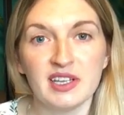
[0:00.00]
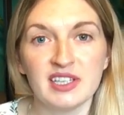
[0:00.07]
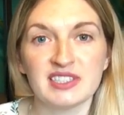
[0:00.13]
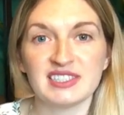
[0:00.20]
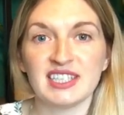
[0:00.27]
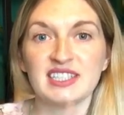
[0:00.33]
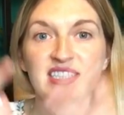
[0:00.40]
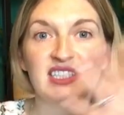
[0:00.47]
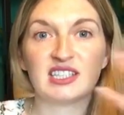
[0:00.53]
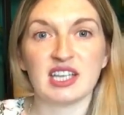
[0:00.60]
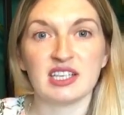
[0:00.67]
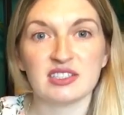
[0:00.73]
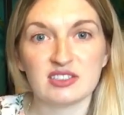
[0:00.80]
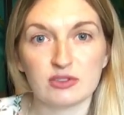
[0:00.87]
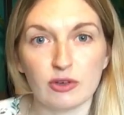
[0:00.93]
sending
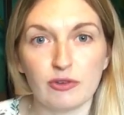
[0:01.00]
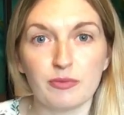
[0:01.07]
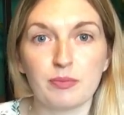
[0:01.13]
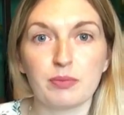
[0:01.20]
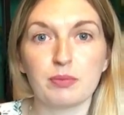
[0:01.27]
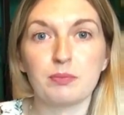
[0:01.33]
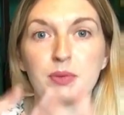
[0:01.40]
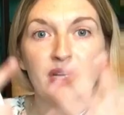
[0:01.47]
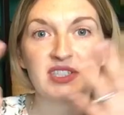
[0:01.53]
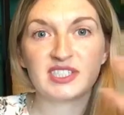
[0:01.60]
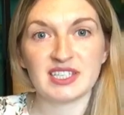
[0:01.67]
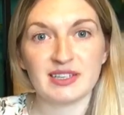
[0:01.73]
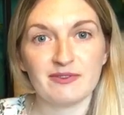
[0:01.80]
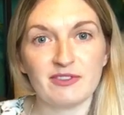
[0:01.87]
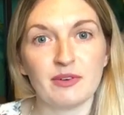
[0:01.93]
that sort of blood and
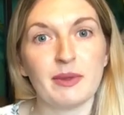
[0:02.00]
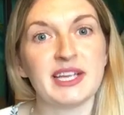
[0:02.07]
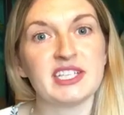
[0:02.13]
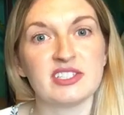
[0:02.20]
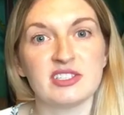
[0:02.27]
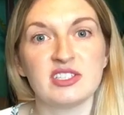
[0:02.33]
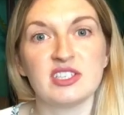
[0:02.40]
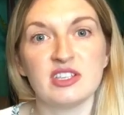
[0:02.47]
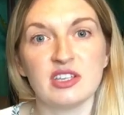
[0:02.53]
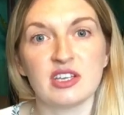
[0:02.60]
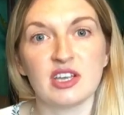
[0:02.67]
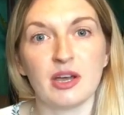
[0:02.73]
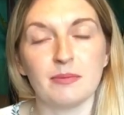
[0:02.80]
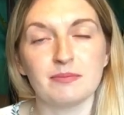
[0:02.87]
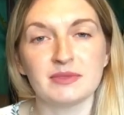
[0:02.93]
inflammation to the
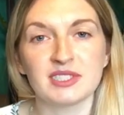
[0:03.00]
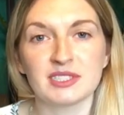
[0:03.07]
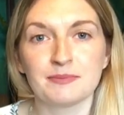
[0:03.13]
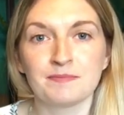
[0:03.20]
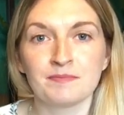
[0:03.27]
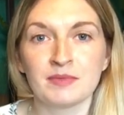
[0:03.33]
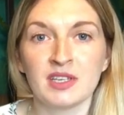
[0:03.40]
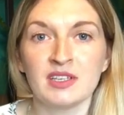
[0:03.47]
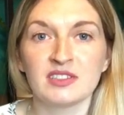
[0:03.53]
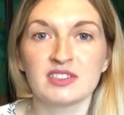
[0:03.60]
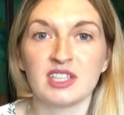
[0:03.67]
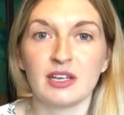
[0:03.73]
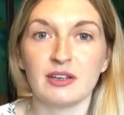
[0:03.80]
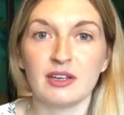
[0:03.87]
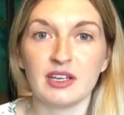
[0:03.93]
gums. So
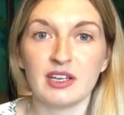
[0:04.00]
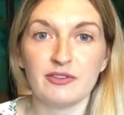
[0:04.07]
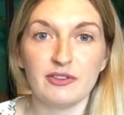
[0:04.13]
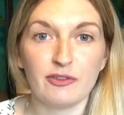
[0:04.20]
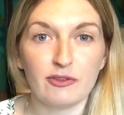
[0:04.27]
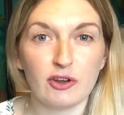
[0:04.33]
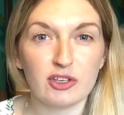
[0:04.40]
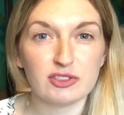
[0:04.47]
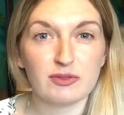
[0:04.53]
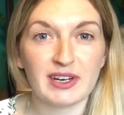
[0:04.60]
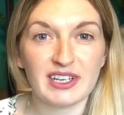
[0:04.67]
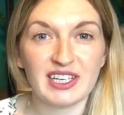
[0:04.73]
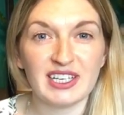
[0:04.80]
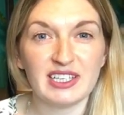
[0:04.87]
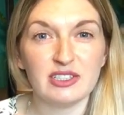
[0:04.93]
if you floss
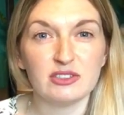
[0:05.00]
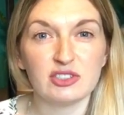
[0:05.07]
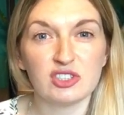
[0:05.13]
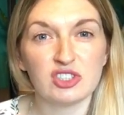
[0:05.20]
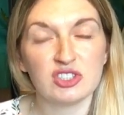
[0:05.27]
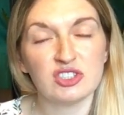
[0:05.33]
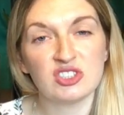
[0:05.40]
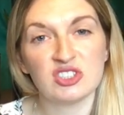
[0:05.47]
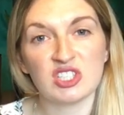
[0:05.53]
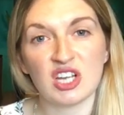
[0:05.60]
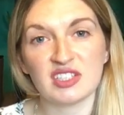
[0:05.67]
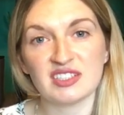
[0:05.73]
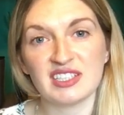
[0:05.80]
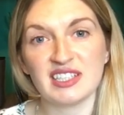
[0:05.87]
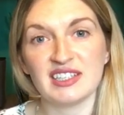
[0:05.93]
regularly, you should start
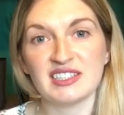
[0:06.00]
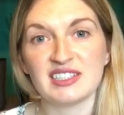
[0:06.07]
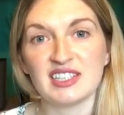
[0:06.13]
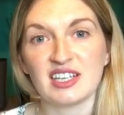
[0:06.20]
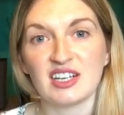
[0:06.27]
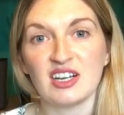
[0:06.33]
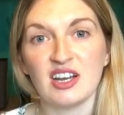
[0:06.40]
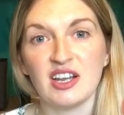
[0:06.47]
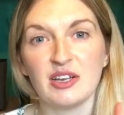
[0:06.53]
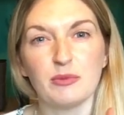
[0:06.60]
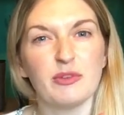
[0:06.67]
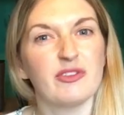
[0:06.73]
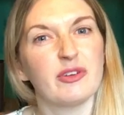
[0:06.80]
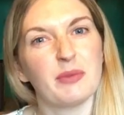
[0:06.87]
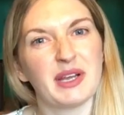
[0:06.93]
to see this decline
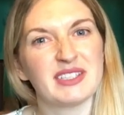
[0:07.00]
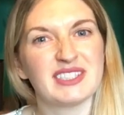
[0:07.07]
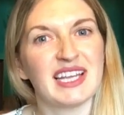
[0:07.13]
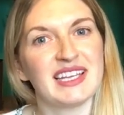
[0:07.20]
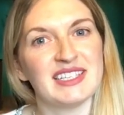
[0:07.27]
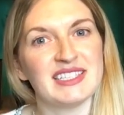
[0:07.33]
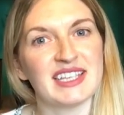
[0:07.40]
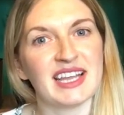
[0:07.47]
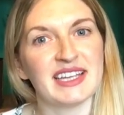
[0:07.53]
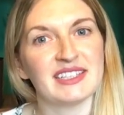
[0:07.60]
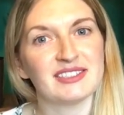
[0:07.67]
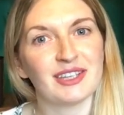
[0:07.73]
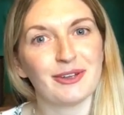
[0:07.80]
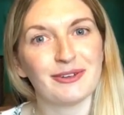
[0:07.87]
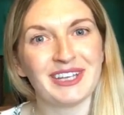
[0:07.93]
within about 10 days,
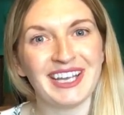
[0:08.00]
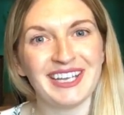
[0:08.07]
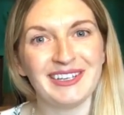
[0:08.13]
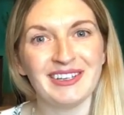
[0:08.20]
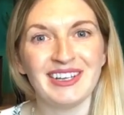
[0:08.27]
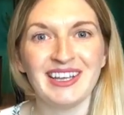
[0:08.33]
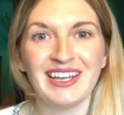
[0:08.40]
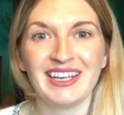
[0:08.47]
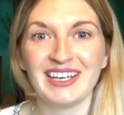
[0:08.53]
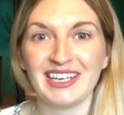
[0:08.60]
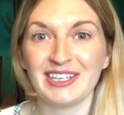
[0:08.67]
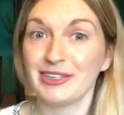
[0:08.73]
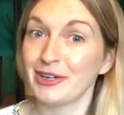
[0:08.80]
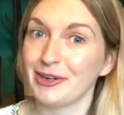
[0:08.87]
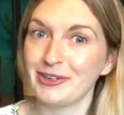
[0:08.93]
okay? And then
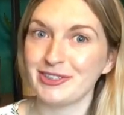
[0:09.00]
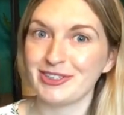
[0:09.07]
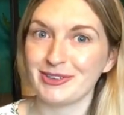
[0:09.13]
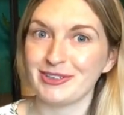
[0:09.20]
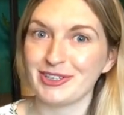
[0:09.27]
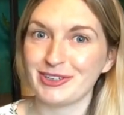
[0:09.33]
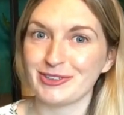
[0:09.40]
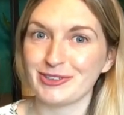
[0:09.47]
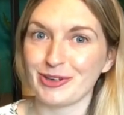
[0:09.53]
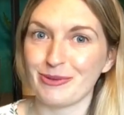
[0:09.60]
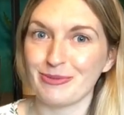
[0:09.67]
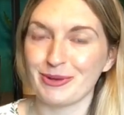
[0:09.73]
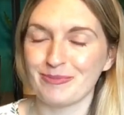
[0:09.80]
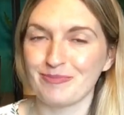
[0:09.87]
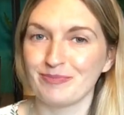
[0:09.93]
you know you're doing a good job,
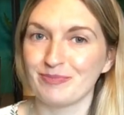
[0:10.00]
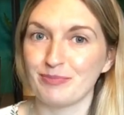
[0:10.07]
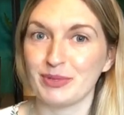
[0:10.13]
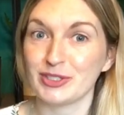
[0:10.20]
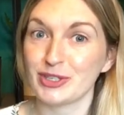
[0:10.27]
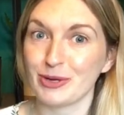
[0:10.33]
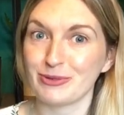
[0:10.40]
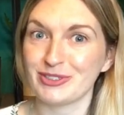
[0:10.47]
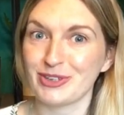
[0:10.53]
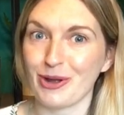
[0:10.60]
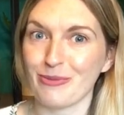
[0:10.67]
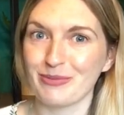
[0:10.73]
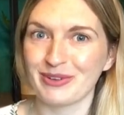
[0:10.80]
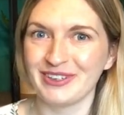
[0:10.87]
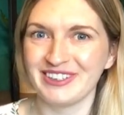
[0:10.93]
but don't
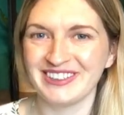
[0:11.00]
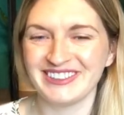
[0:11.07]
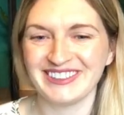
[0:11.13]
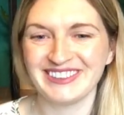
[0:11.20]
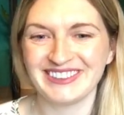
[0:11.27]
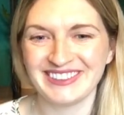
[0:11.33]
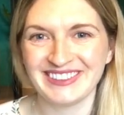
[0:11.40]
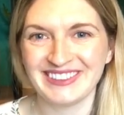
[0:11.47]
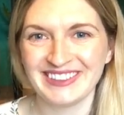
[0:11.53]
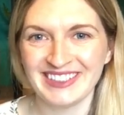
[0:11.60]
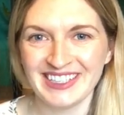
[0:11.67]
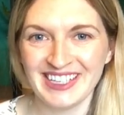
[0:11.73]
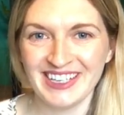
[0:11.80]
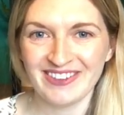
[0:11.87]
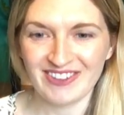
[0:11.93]
stop.
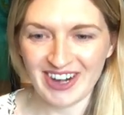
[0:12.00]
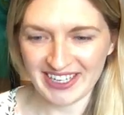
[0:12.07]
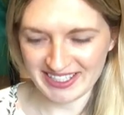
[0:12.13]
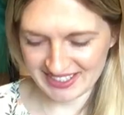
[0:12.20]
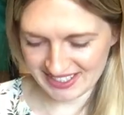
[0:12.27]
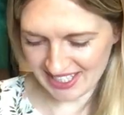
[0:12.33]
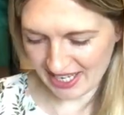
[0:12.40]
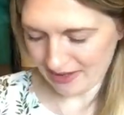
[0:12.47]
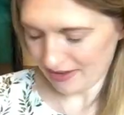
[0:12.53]
Right, so